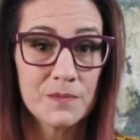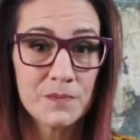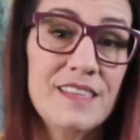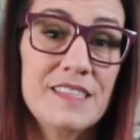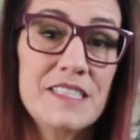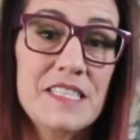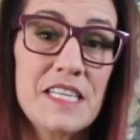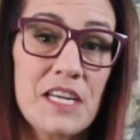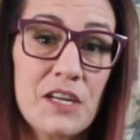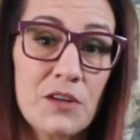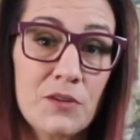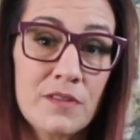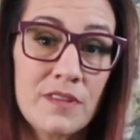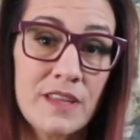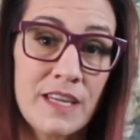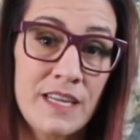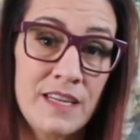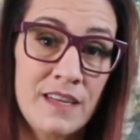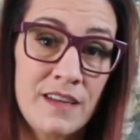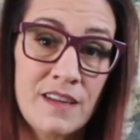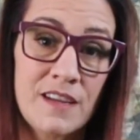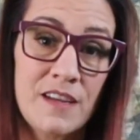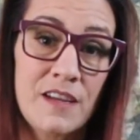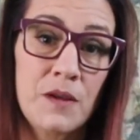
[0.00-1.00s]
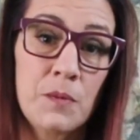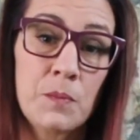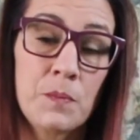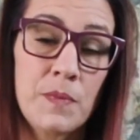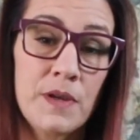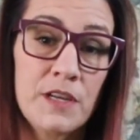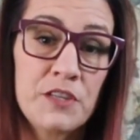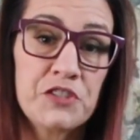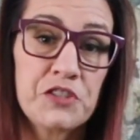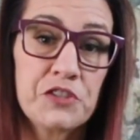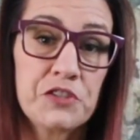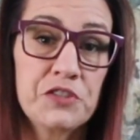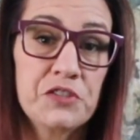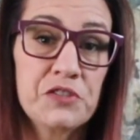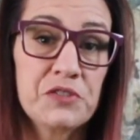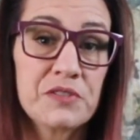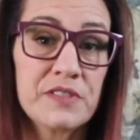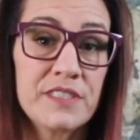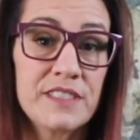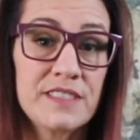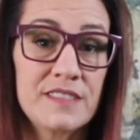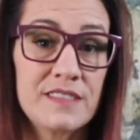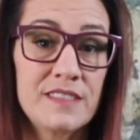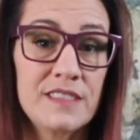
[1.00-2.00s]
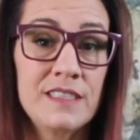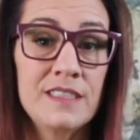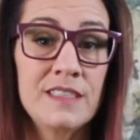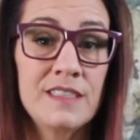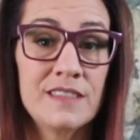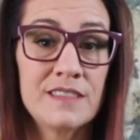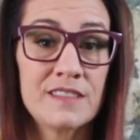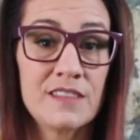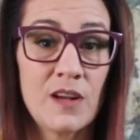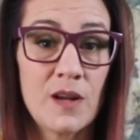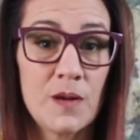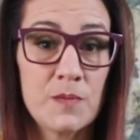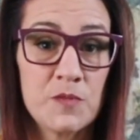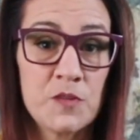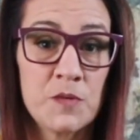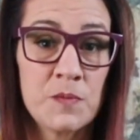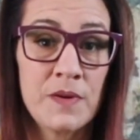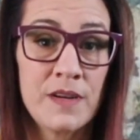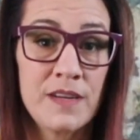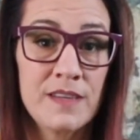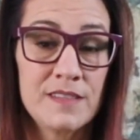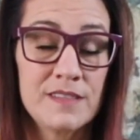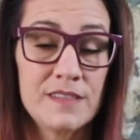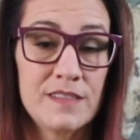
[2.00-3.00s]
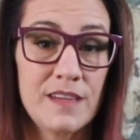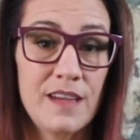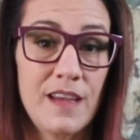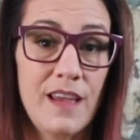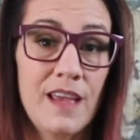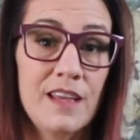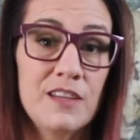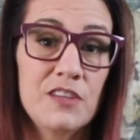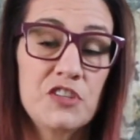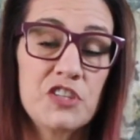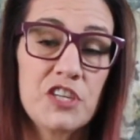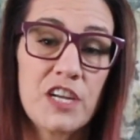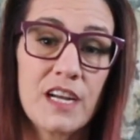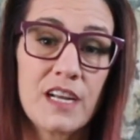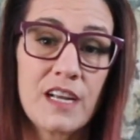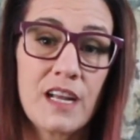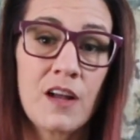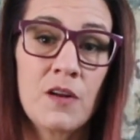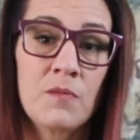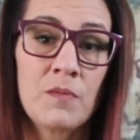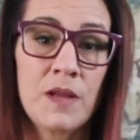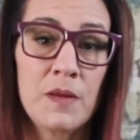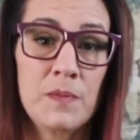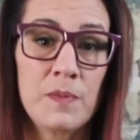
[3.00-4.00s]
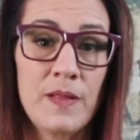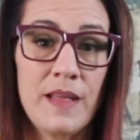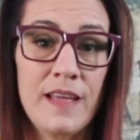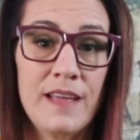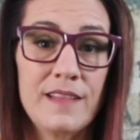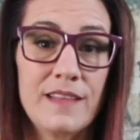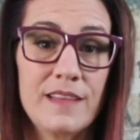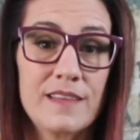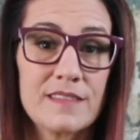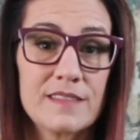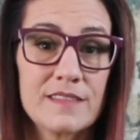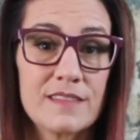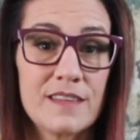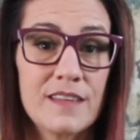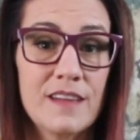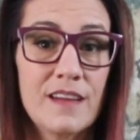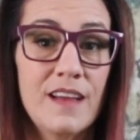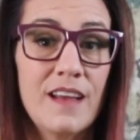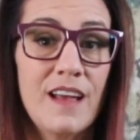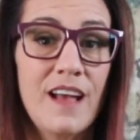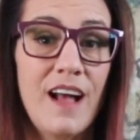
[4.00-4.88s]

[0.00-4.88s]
Until then, make sure your listing is optimized and check out my playlist.